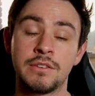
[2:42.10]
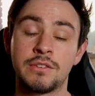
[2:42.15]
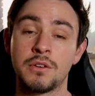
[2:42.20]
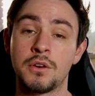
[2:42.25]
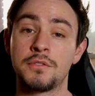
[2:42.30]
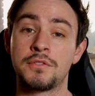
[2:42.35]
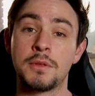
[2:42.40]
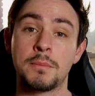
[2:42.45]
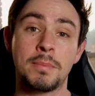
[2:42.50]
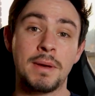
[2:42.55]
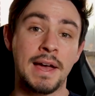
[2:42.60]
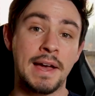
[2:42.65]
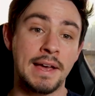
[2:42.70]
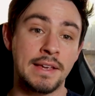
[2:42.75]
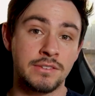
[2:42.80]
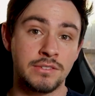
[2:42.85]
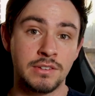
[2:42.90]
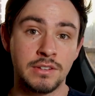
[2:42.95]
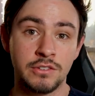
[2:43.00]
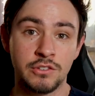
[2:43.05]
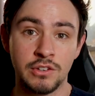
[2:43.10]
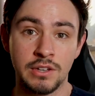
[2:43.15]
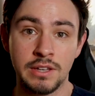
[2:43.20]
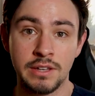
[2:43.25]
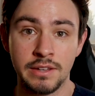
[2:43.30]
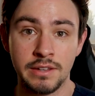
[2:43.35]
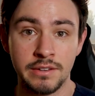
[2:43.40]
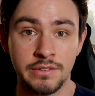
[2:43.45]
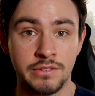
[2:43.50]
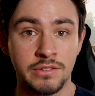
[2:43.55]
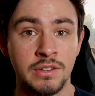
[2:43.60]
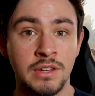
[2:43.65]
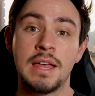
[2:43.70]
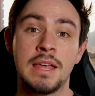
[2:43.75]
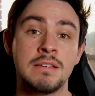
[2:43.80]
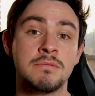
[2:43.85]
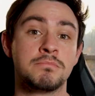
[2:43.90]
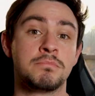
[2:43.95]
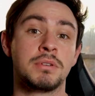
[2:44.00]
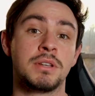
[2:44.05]
So if the passage is
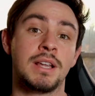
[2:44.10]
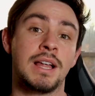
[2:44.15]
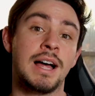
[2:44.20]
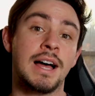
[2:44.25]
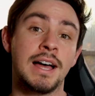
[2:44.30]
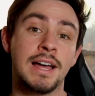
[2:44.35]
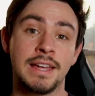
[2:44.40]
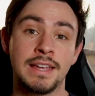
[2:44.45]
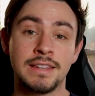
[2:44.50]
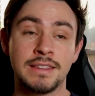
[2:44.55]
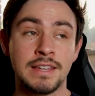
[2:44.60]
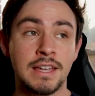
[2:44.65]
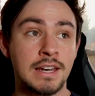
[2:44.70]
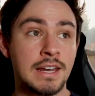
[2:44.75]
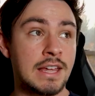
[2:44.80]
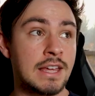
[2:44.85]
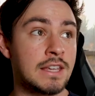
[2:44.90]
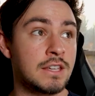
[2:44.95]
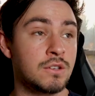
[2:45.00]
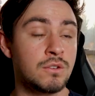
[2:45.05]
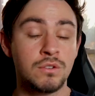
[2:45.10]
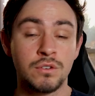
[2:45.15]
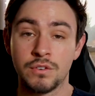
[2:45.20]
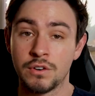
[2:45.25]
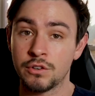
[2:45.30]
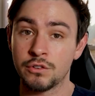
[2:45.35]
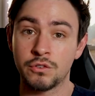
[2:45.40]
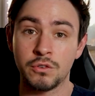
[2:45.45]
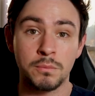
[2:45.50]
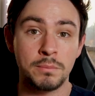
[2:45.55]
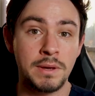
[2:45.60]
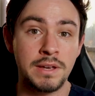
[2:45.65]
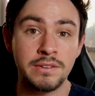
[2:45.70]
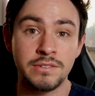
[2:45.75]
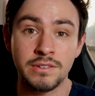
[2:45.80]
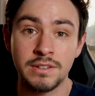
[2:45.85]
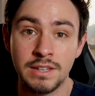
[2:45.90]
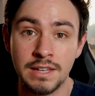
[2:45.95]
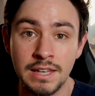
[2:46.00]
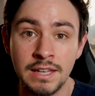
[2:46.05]
implying that a universal
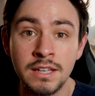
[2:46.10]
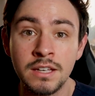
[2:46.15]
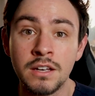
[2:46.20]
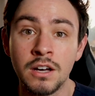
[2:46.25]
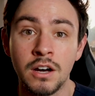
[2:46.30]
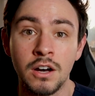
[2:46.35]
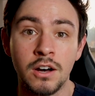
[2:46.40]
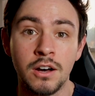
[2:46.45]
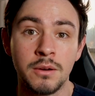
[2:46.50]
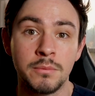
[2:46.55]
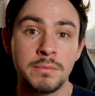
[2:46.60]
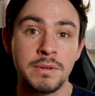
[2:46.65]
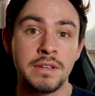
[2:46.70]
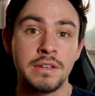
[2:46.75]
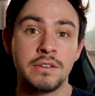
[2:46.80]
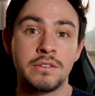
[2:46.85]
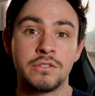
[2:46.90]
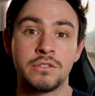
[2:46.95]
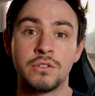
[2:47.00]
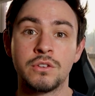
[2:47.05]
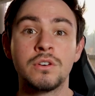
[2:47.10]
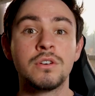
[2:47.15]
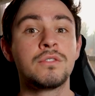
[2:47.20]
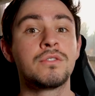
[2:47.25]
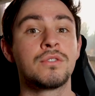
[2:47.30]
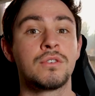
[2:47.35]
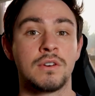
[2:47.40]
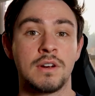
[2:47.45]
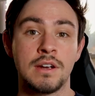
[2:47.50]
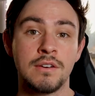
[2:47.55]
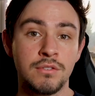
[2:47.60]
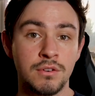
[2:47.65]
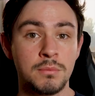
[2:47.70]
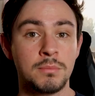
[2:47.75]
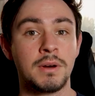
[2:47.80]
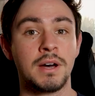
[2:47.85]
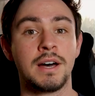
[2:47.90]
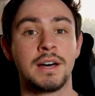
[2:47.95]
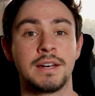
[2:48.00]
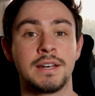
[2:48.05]
basic income is good for
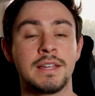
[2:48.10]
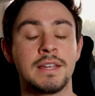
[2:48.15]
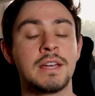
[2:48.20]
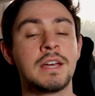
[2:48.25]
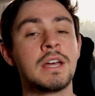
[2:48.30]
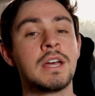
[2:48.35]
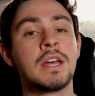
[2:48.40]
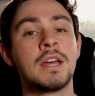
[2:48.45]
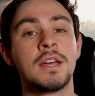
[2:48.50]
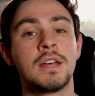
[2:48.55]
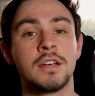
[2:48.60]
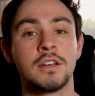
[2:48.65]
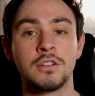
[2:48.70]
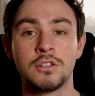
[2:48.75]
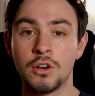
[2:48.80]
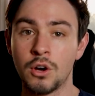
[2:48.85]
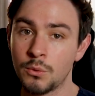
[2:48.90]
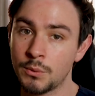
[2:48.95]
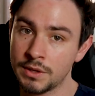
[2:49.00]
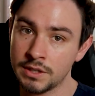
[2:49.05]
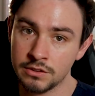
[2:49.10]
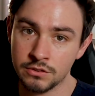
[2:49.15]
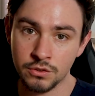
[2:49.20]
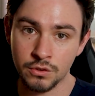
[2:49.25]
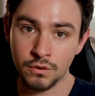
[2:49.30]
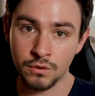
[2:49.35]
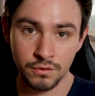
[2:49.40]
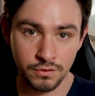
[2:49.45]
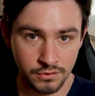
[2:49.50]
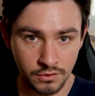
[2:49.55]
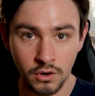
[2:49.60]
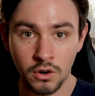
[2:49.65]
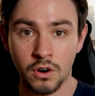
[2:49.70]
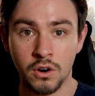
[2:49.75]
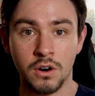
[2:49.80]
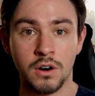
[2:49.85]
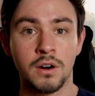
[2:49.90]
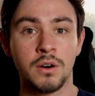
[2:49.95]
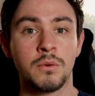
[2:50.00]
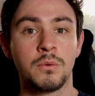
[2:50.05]
everybody, going too
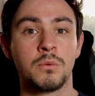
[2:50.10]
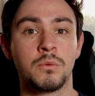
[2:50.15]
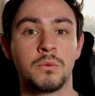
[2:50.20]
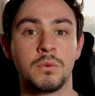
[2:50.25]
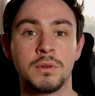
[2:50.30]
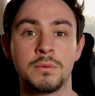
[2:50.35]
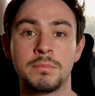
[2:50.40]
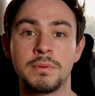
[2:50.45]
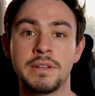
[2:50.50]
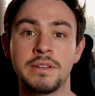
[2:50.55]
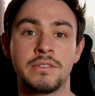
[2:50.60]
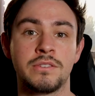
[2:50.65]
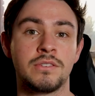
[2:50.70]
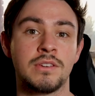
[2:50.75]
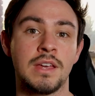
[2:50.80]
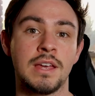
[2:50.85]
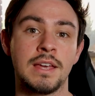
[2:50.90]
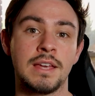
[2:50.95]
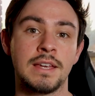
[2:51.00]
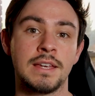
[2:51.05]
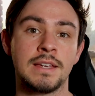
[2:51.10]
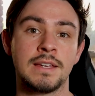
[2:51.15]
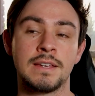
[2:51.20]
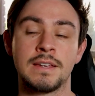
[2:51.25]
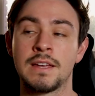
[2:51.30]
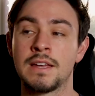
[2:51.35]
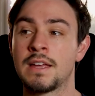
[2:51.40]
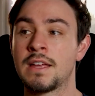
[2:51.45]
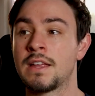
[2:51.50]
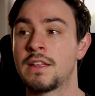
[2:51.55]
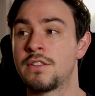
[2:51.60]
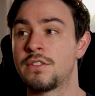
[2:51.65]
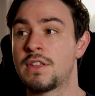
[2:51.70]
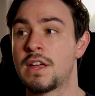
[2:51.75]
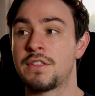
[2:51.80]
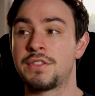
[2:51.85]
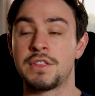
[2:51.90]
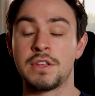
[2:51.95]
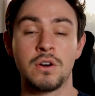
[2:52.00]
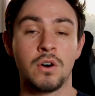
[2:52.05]
far would be saying
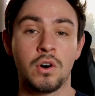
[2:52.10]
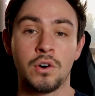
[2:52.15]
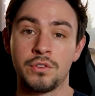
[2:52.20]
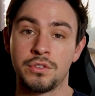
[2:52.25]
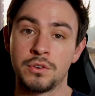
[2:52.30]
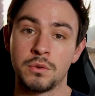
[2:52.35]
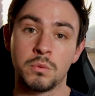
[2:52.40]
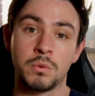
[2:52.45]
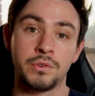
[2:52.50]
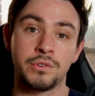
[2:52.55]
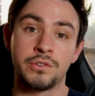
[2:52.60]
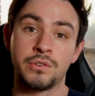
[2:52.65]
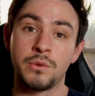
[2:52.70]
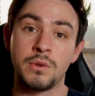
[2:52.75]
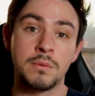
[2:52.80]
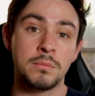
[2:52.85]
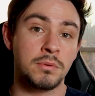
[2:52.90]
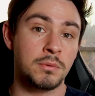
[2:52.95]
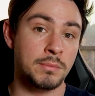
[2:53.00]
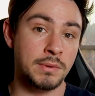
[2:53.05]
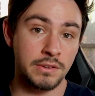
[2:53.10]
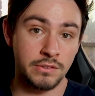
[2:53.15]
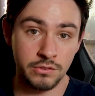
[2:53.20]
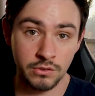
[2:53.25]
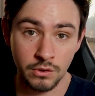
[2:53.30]
that the author wants to implement